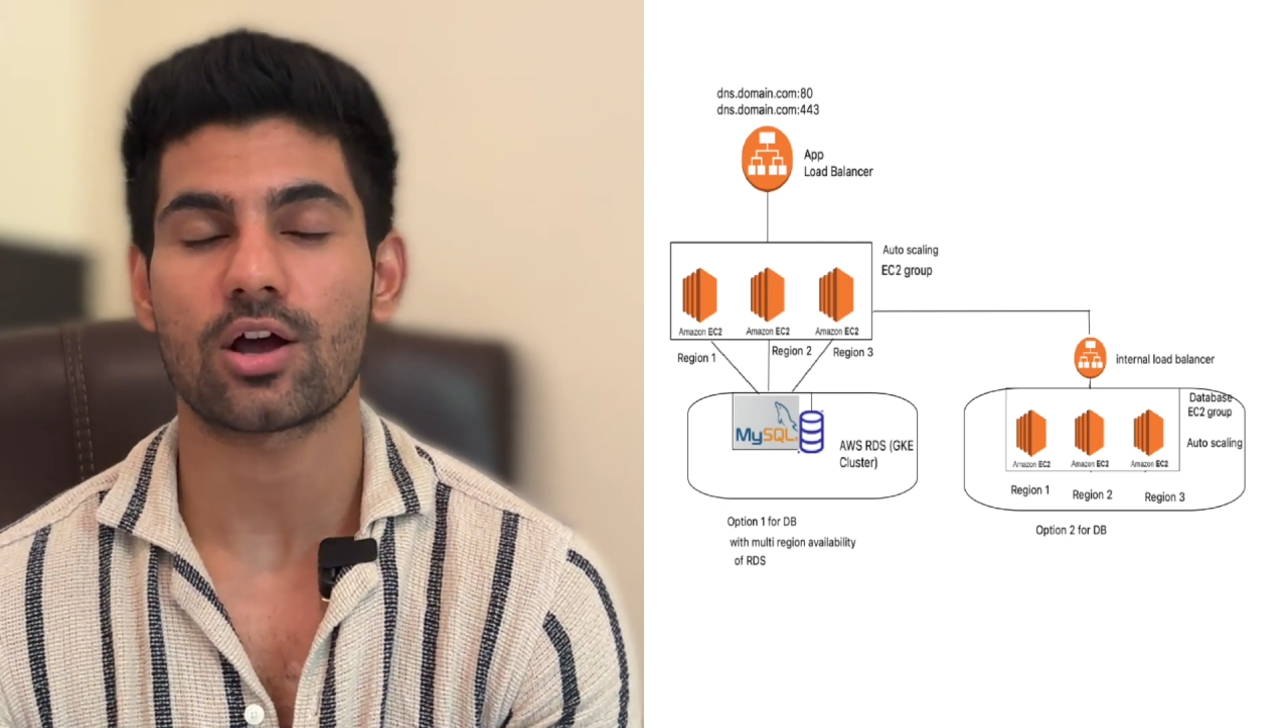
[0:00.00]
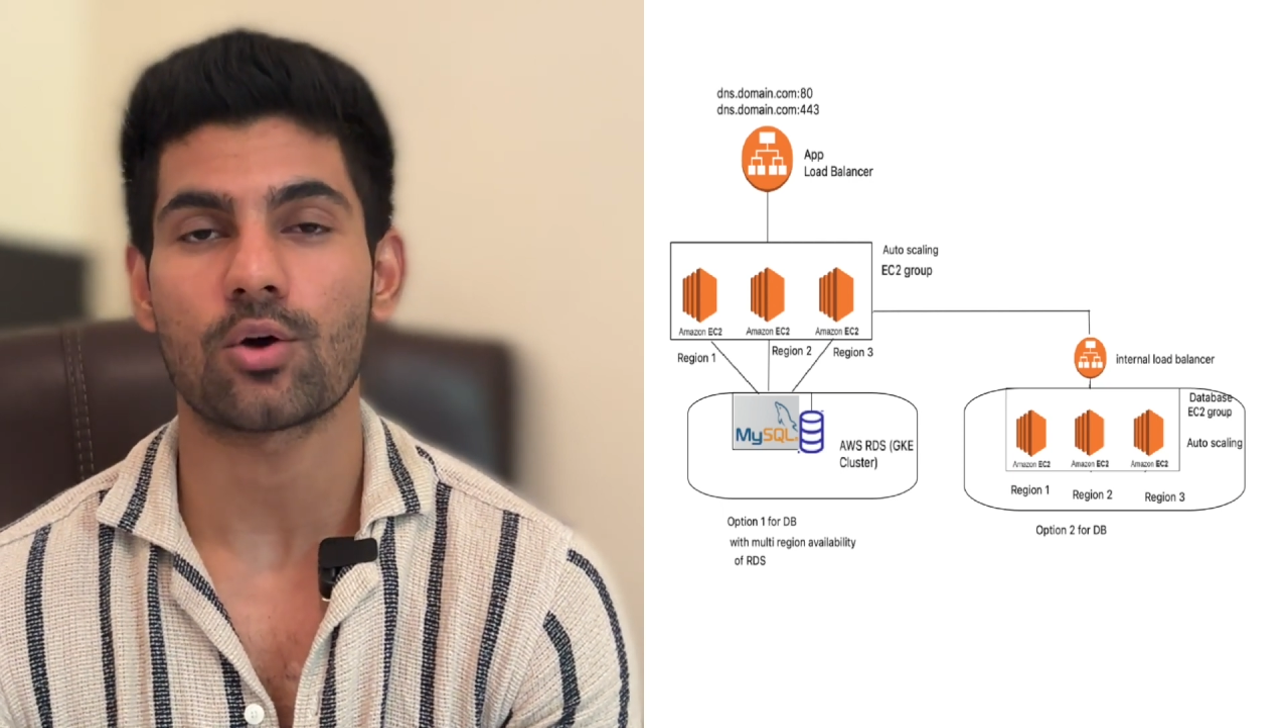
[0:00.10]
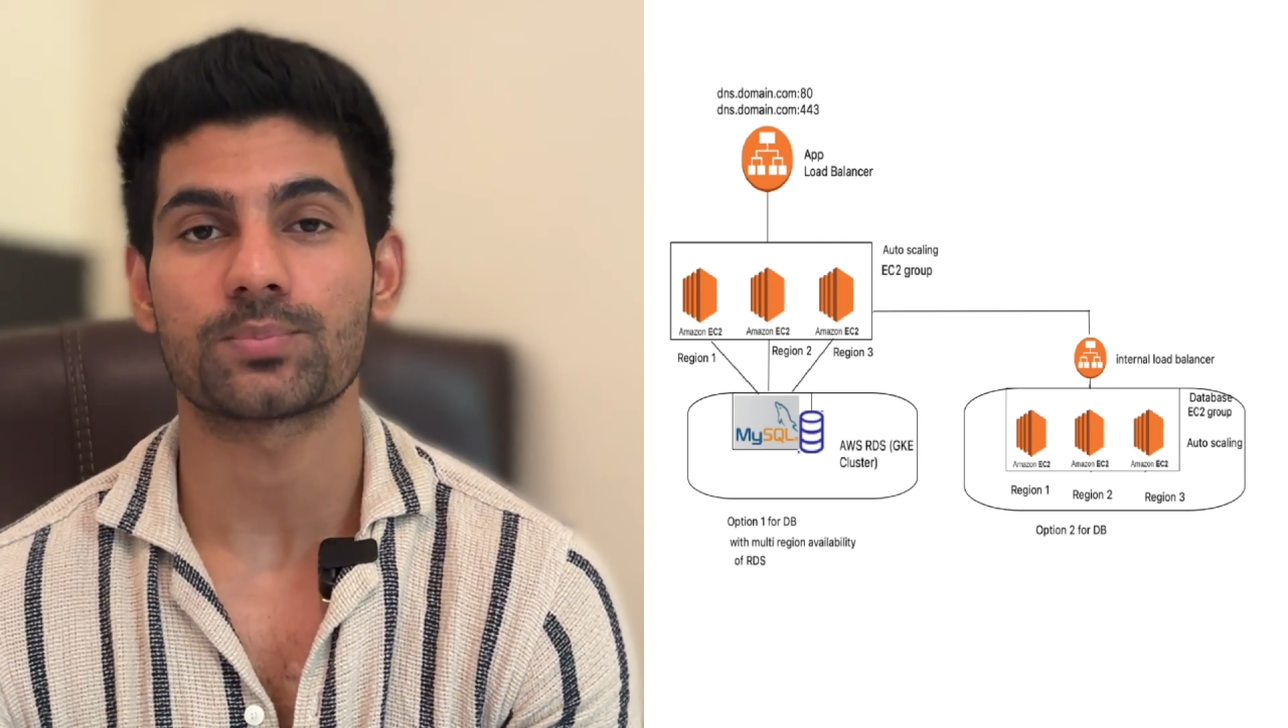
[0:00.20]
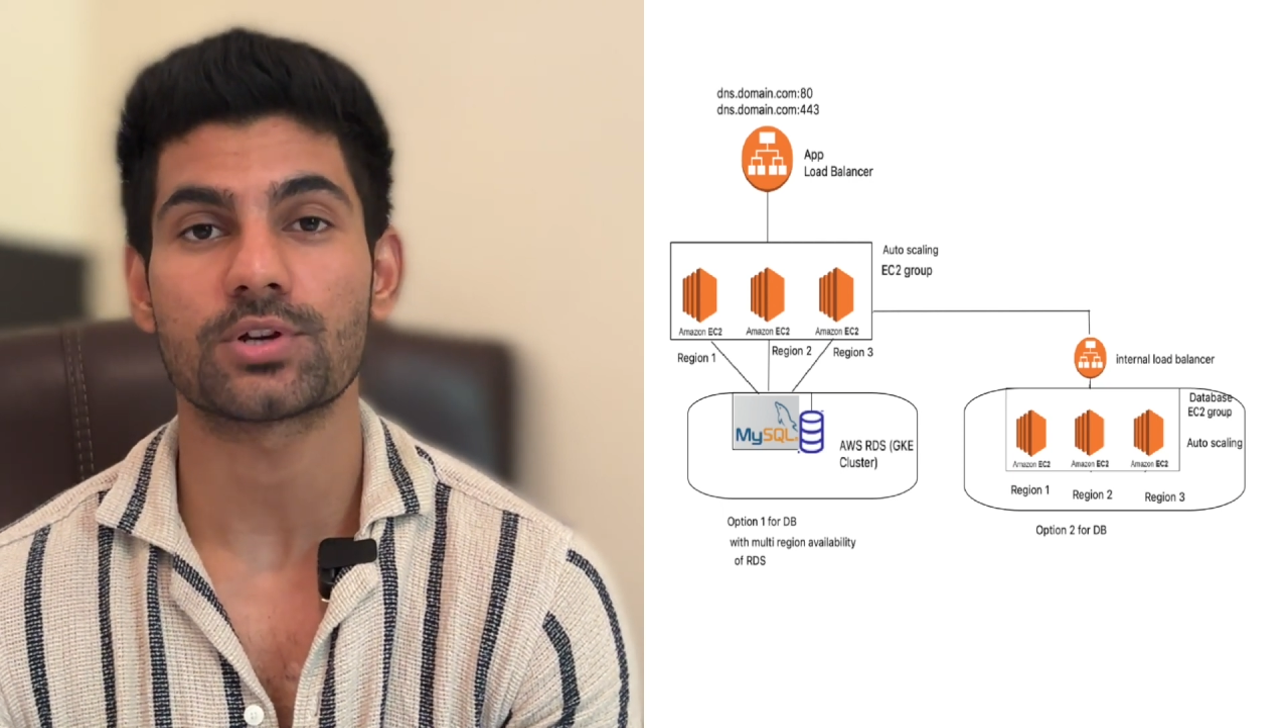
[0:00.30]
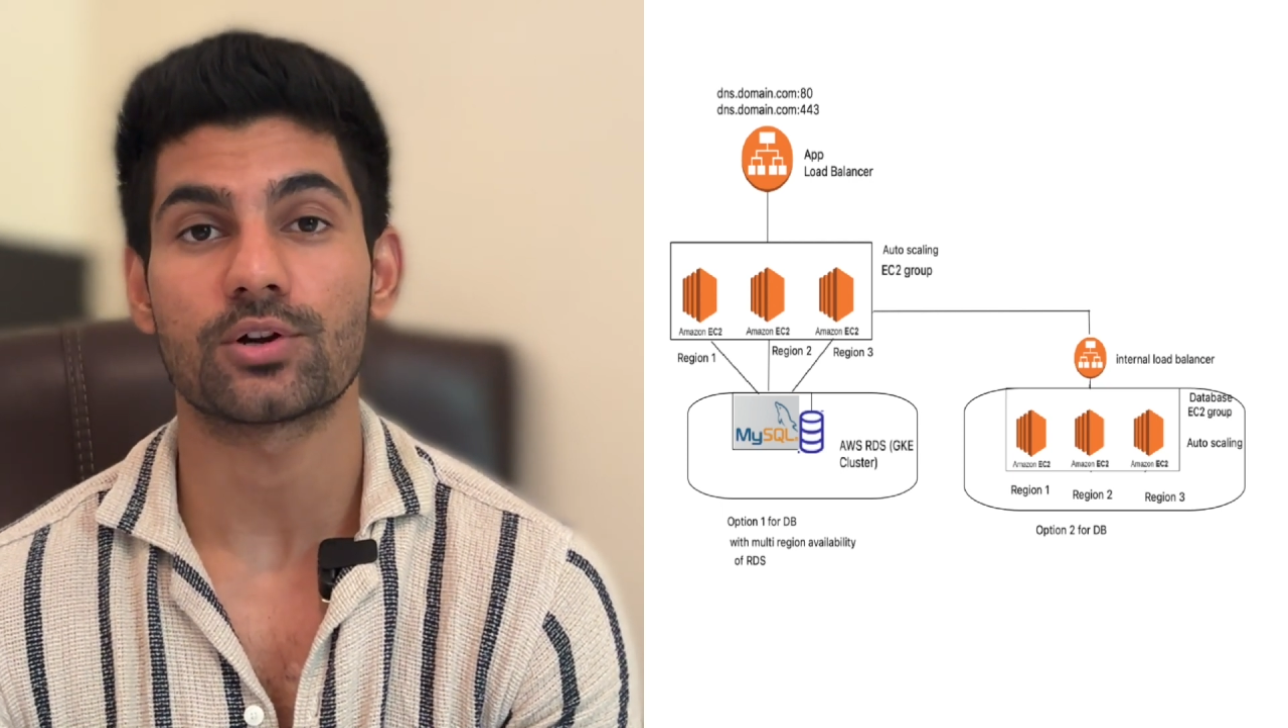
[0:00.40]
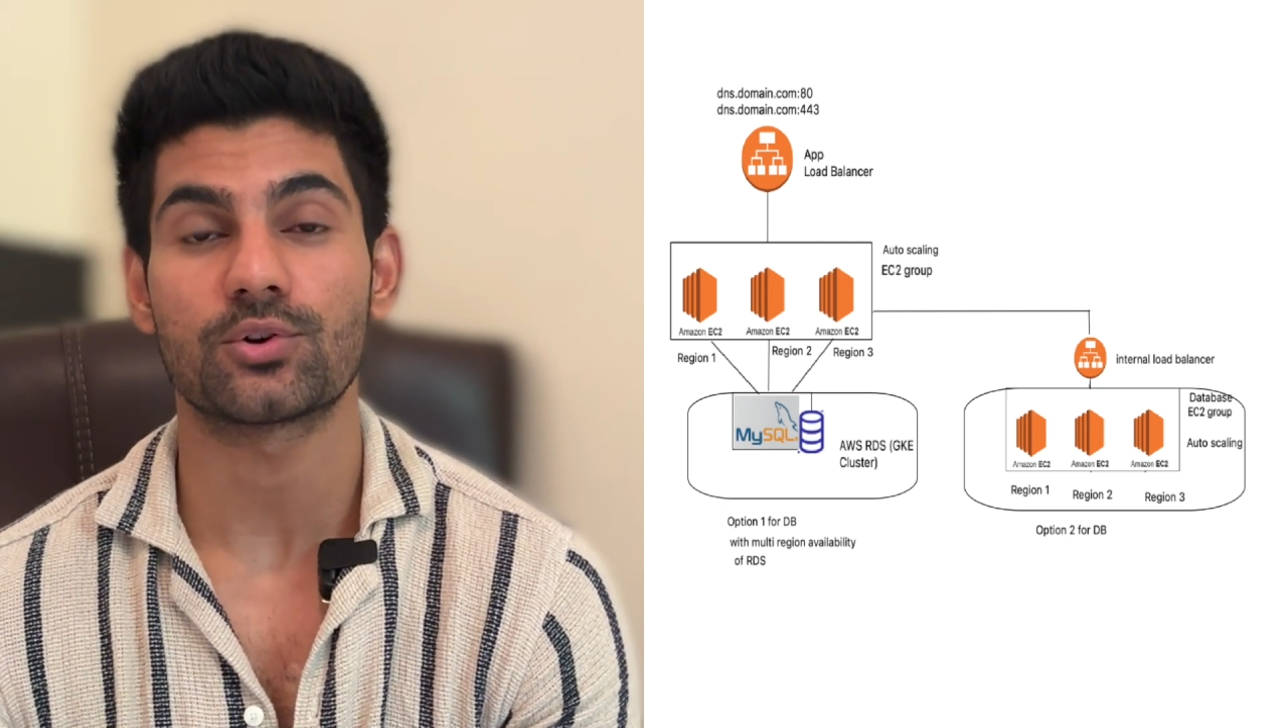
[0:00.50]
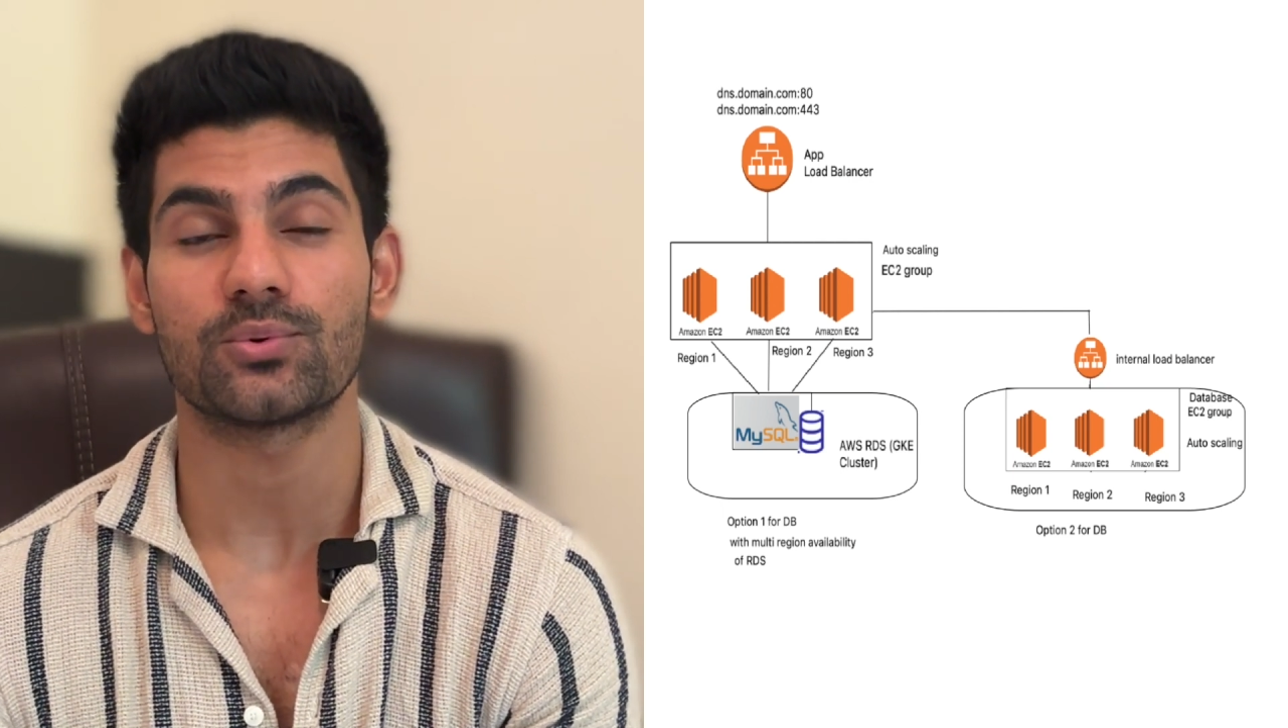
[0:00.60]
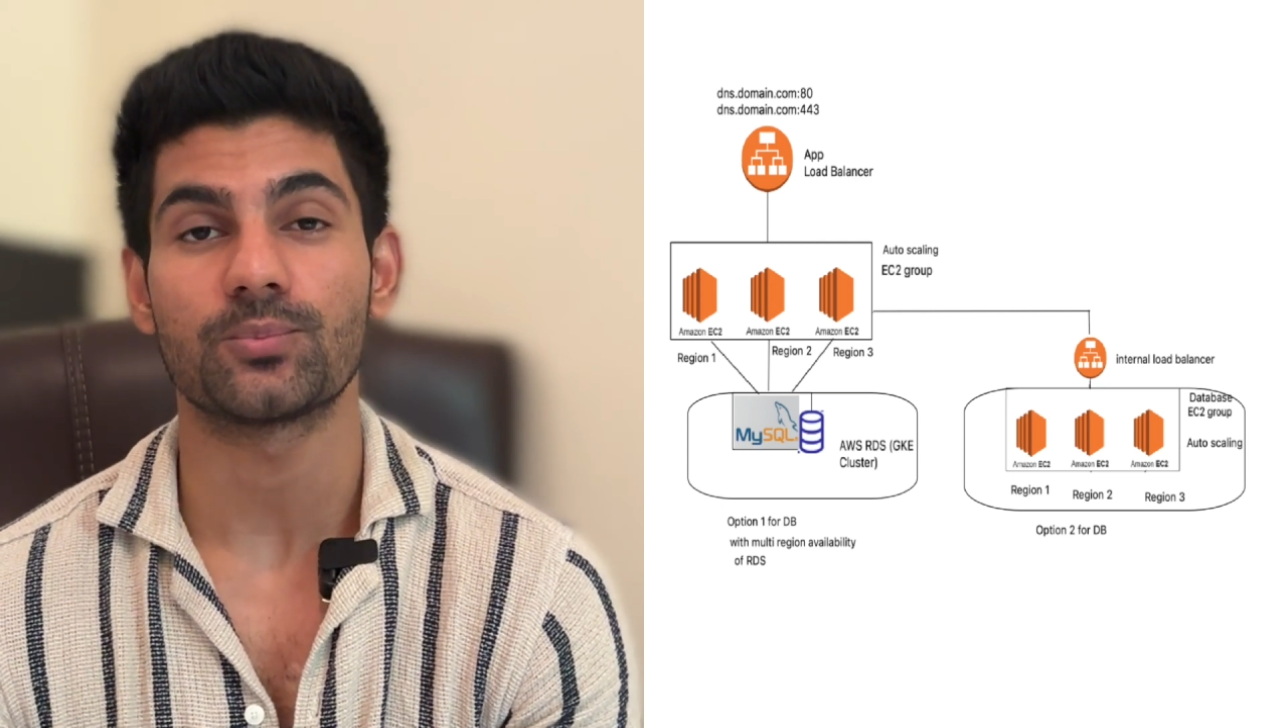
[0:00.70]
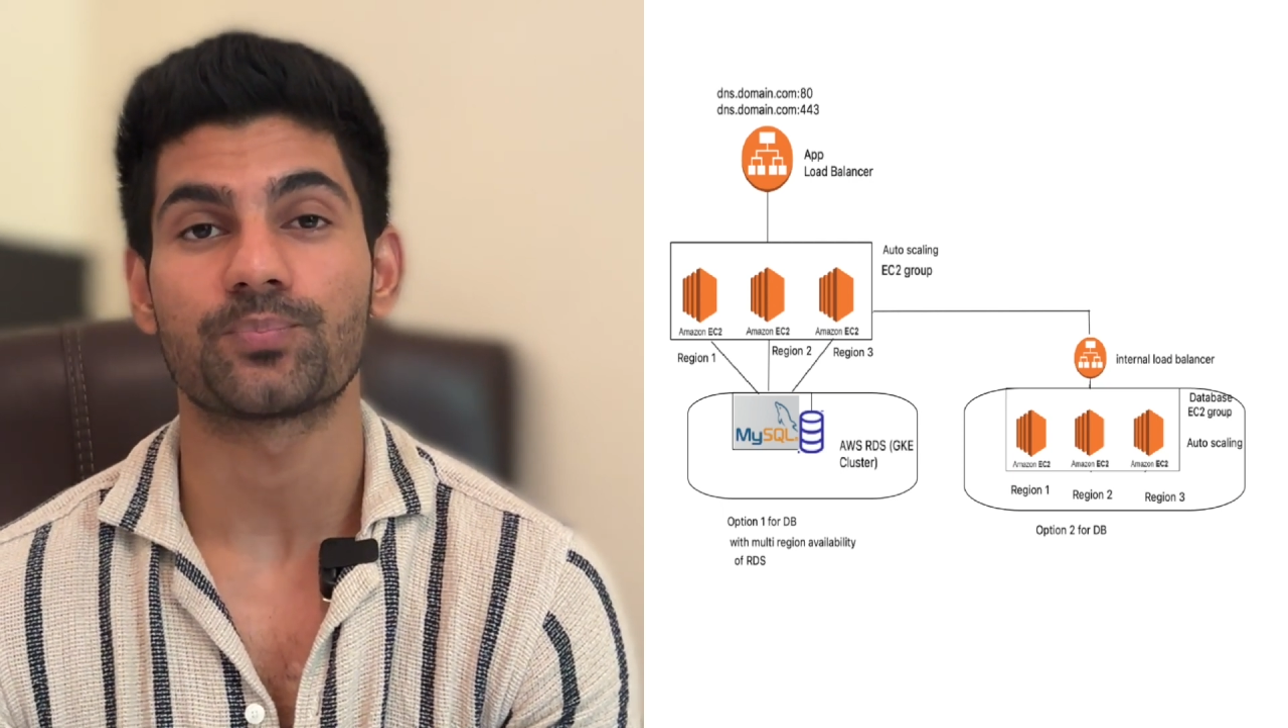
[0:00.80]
option 2.